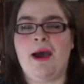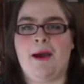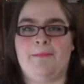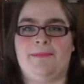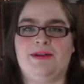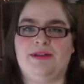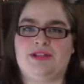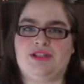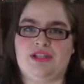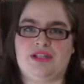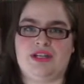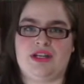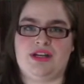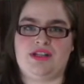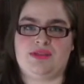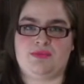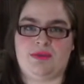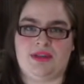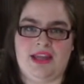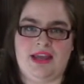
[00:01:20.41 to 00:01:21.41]
but to
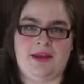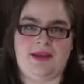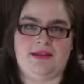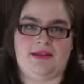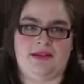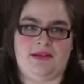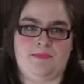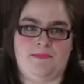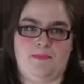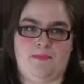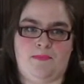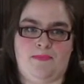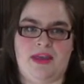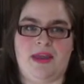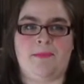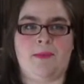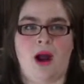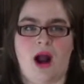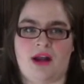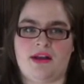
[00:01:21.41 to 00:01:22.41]
just really be
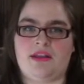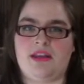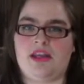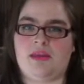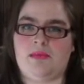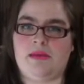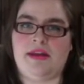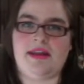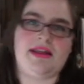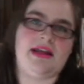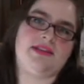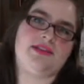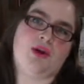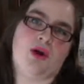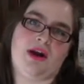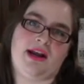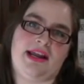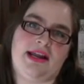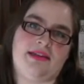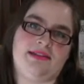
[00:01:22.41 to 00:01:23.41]
a part of the community that's
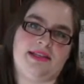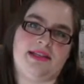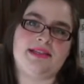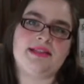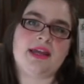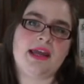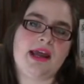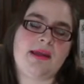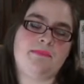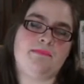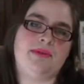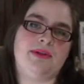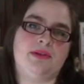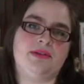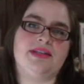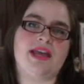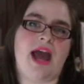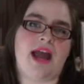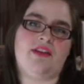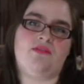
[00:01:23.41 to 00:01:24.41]
already existing and
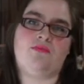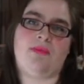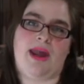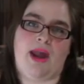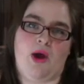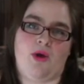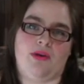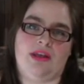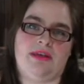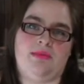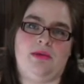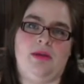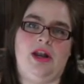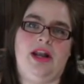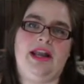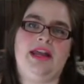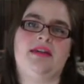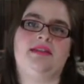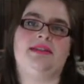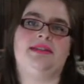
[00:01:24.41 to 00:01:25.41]
build kind of my own
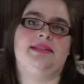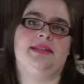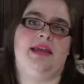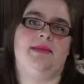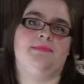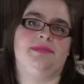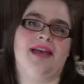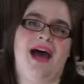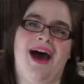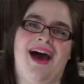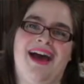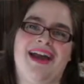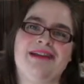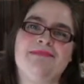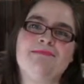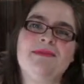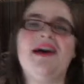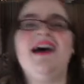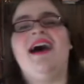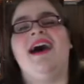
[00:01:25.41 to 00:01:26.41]
community at the same
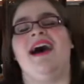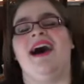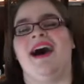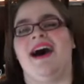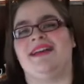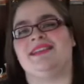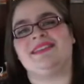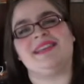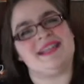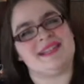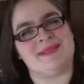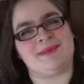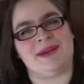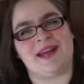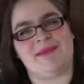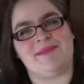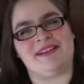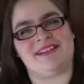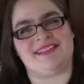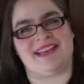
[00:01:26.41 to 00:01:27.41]
time. So that's what
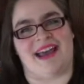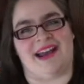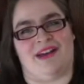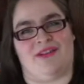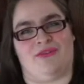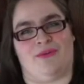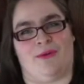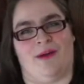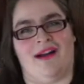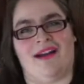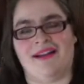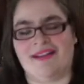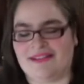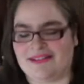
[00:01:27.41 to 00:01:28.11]
I'm excited for.